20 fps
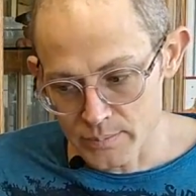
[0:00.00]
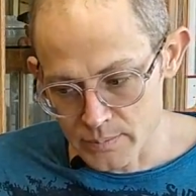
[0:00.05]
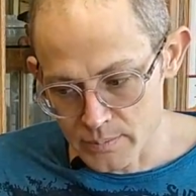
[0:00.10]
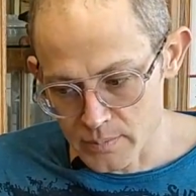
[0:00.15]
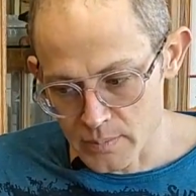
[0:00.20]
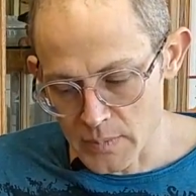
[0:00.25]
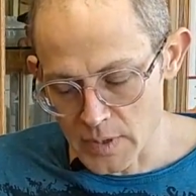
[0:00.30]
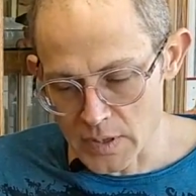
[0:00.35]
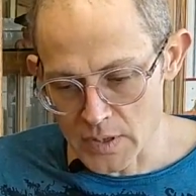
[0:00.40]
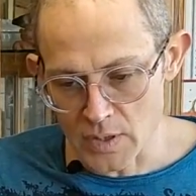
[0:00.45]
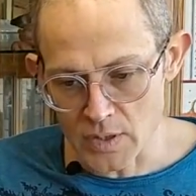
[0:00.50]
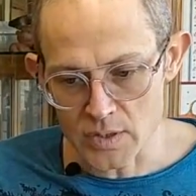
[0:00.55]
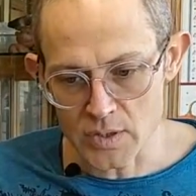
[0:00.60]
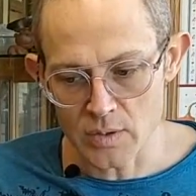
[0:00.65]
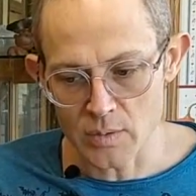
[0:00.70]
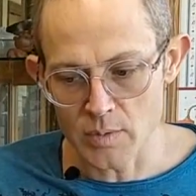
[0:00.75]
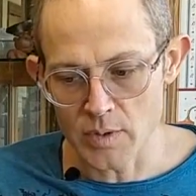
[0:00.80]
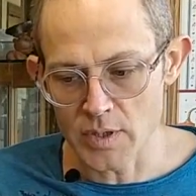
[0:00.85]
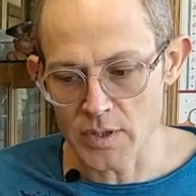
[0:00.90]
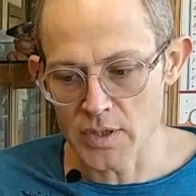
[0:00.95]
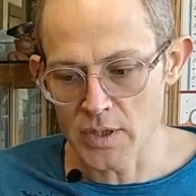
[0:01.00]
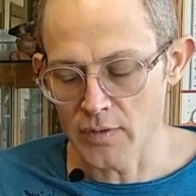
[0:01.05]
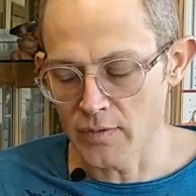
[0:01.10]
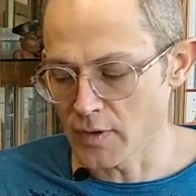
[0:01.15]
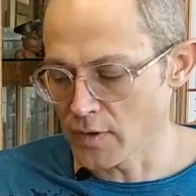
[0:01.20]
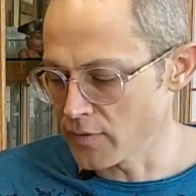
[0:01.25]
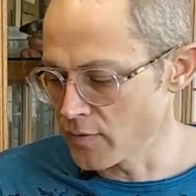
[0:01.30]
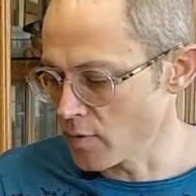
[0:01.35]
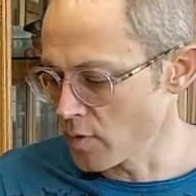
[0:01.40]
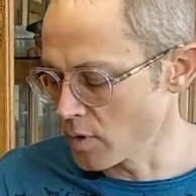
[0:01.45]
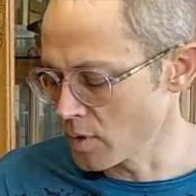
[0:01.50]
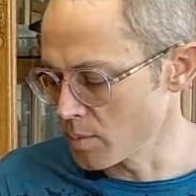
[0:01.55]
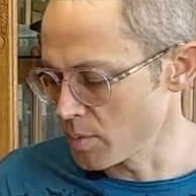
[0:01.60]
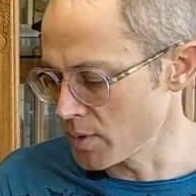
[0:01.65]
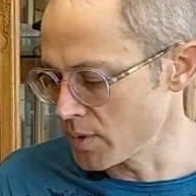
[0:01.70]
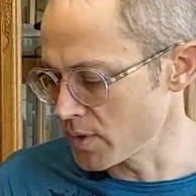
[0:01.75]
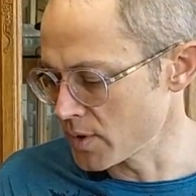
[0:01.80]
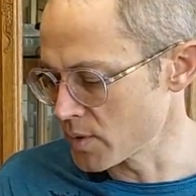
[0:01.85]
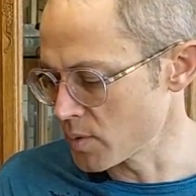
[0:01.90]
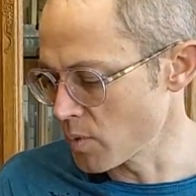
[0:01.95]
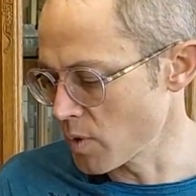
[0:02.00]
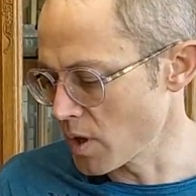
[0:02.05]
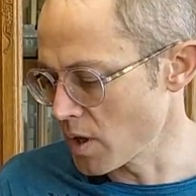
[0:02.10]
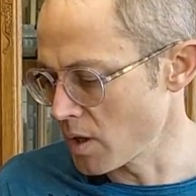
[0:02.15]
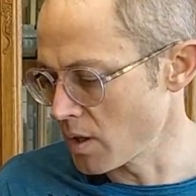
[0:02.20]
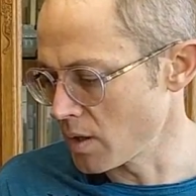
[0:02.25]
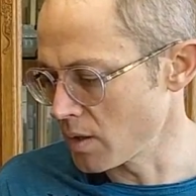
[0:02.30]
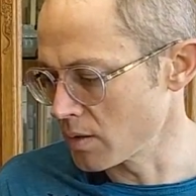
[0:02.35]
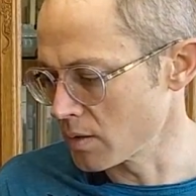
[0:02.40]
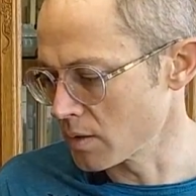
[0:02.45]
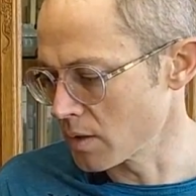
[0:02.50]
it's also relatively affordable as well.